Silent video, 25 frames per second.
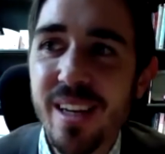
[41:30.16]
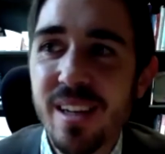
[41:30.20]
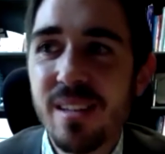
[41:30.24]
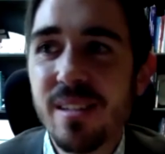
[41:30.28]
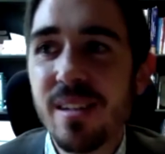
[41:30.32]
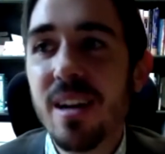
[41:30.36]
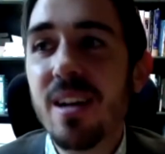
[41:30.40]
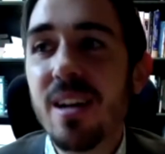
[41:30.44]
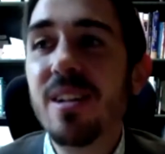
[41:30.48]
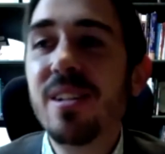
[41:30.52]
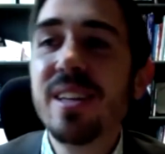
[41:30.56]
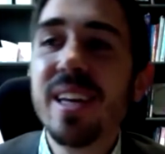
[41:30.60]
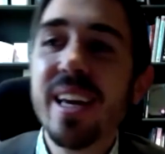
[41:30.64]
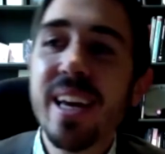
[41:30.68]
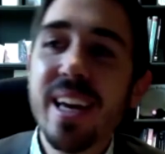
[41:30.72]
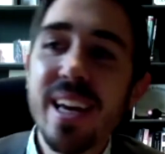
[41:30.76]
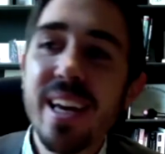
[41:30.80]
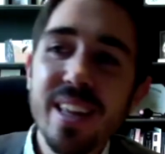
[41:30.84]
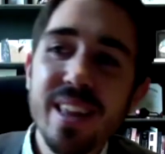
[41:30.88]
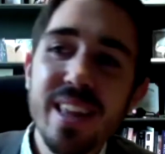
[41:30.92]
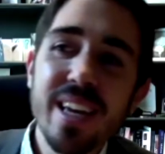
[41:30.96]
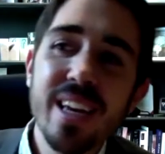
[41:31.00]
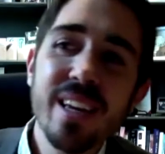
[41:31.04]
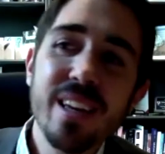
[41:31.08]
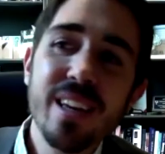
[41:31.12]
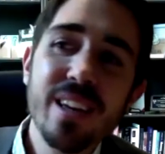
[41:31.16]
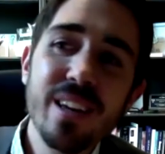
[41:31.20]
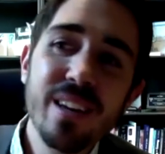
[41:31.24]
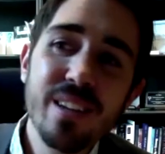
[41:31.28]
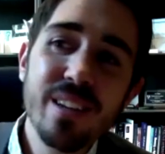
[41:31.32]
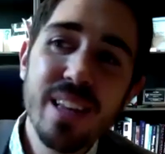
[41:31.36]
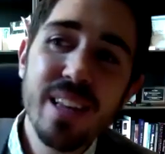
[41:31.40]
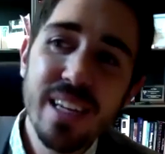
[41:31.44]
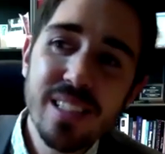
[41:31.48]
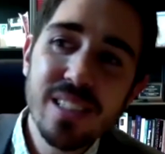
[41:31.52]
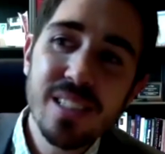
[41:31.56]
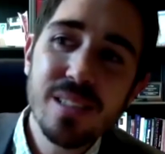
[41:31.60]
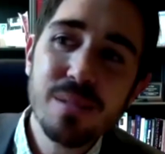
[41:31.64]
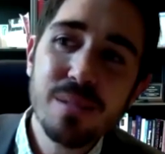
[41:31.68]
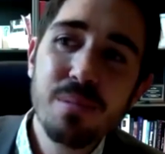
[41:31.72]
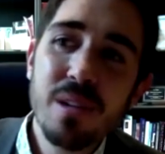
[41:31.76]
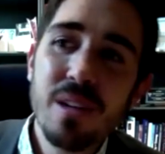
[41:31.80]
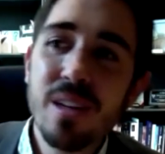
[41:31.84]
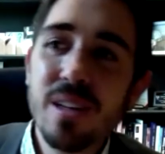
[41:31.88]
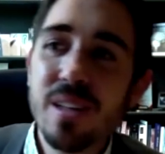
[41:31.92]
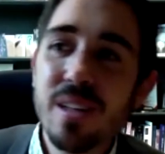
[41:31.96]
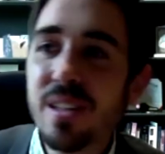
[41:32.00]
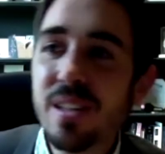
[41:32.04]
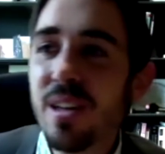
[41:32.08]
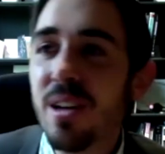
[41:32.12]
and okay thank you that's
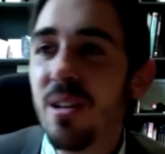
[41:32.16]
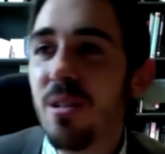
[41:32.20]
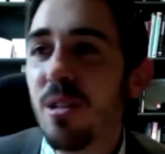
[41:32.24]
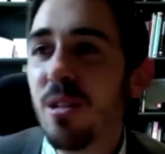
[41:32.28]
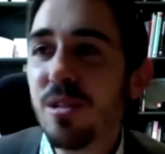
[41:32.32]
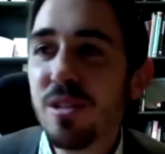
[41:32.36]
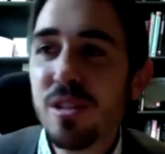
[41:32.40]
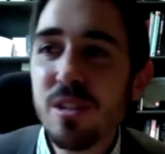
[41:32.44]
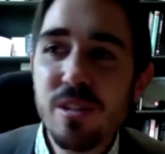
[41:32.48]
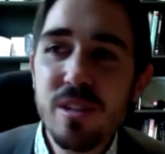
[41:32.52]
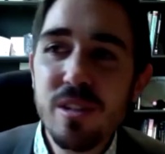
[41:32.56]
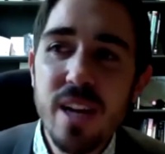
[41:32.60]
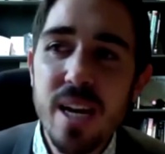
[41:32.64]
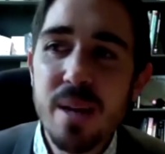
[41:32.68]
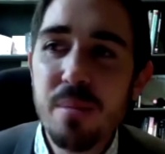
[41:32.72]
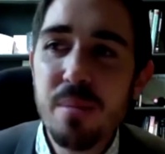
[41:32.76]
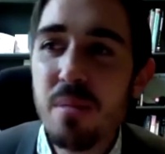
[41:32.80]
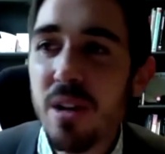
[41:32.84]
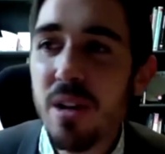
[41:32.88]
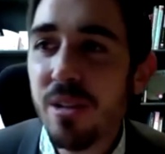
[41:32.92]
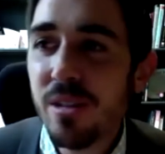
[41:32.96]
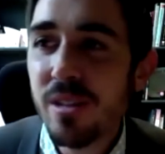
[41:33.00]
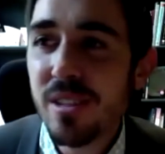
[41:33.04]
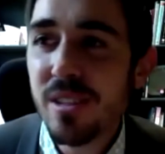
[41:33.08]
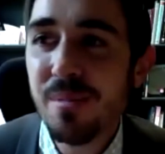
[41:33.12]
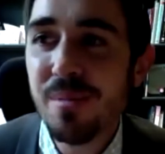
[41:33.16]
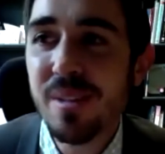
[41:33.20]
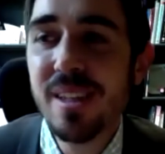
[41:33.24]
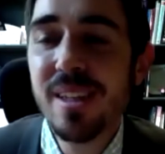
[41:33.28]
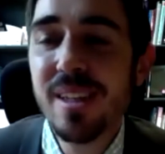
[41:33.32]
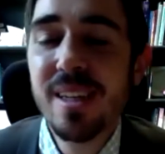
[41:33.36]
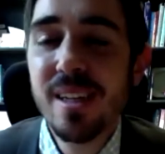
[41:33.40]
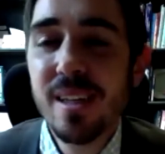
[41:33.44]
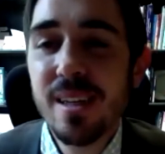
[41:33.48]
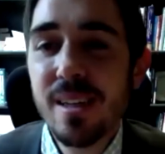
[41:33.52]
smart you know i'll do night mode or something